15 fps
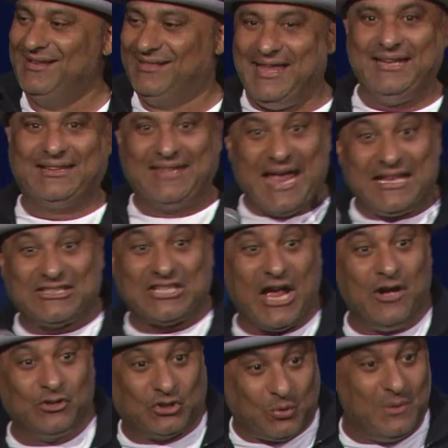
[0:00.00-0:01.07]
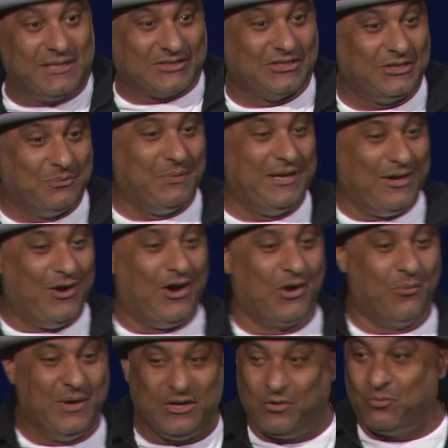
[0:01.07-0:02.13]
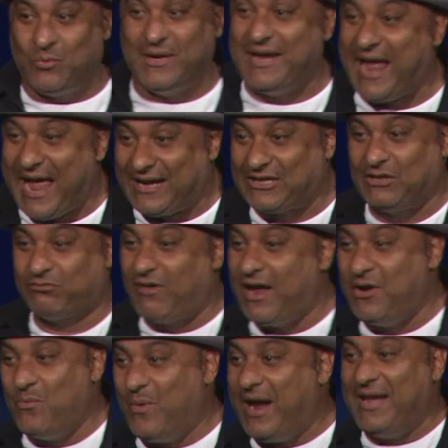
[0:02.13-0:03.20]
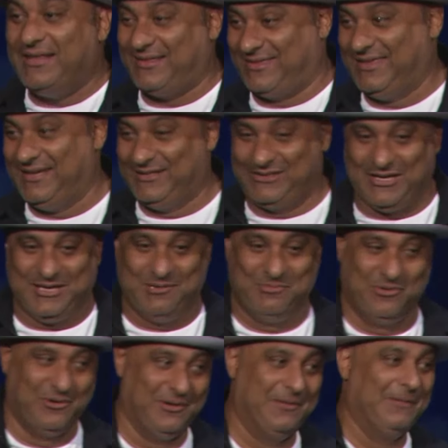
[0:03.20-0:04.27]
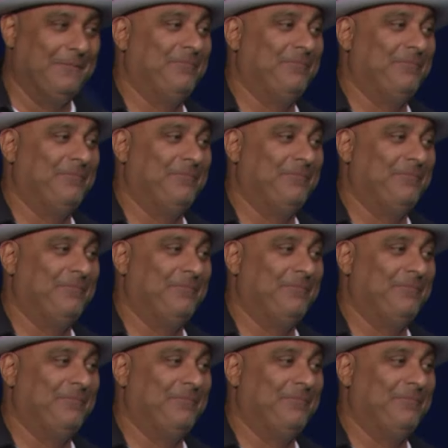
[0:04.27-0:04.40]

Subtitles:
Like, that's how twisted we are. We don't react the right way to things anymore.